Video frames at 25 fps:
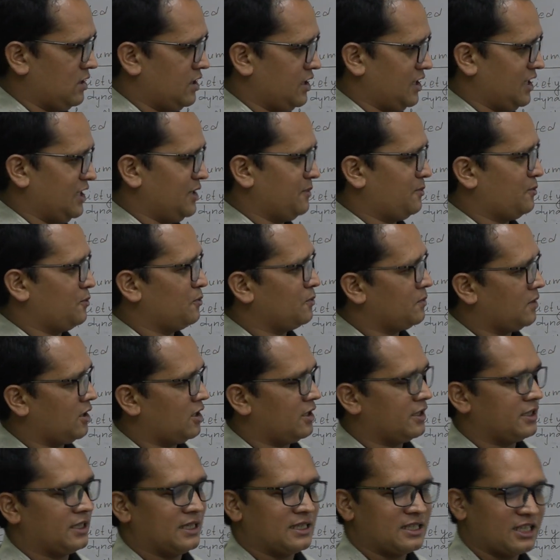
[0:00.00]
if
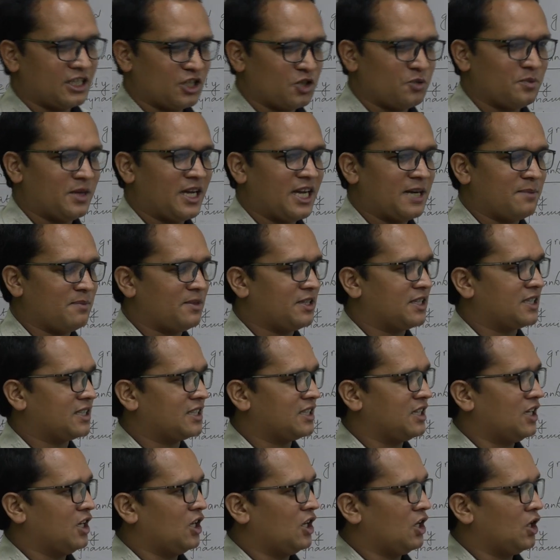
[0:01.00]
as a human being
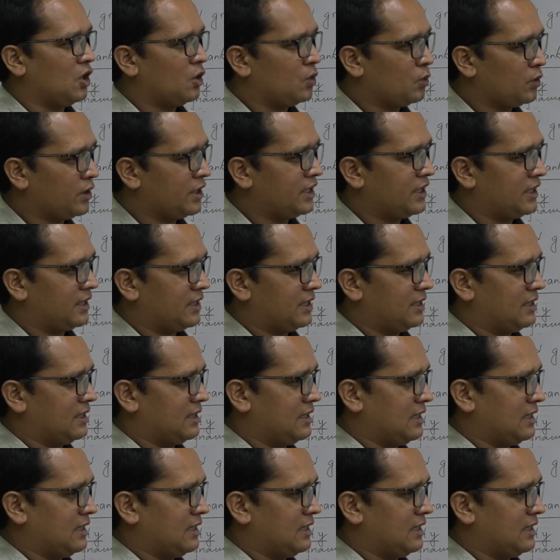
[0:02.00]
we